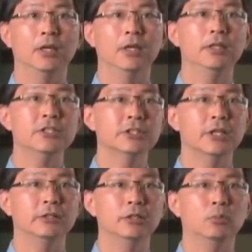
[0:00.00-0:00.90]
In this
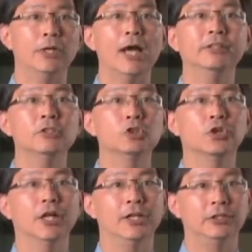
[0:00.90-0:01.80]
study, we
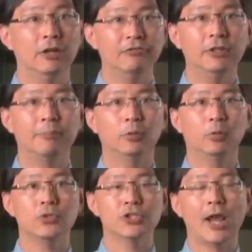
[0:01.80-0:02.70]
undertook a different
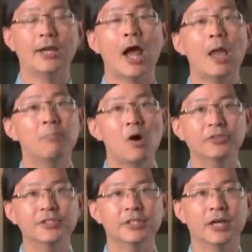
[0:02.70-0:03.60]
approach and
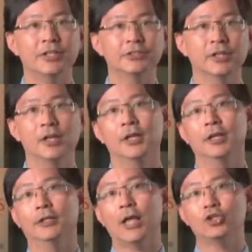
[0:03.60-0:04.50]
hypothesized
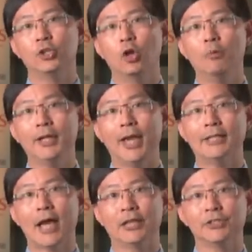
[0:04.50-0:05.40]
that genomic
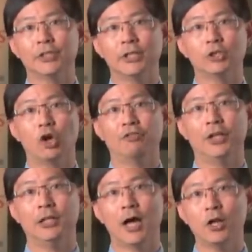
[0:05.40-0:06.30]
analysis of a
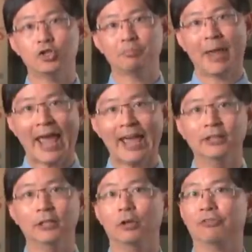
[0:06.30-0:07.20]
large
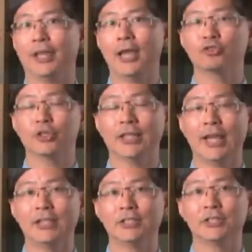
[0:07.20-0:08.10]
panel of gastric
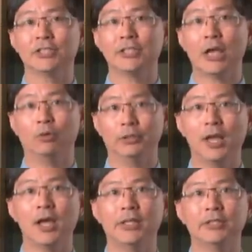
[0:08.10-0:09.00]
cancer cell
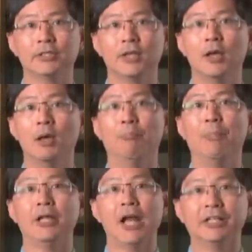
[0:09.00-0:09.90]
lines
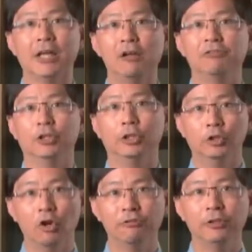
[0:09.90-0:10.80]
might uncover
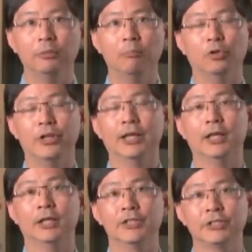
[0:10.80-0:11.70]
novel
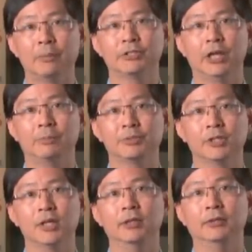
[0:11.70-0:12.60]
molecular subtypes
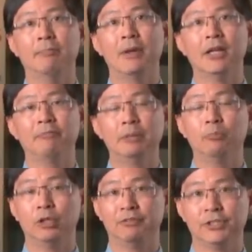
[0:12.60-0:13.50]
that might have been
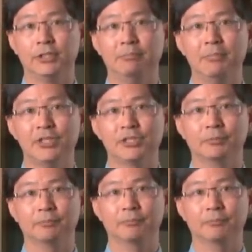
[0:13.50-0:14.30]
previously missed.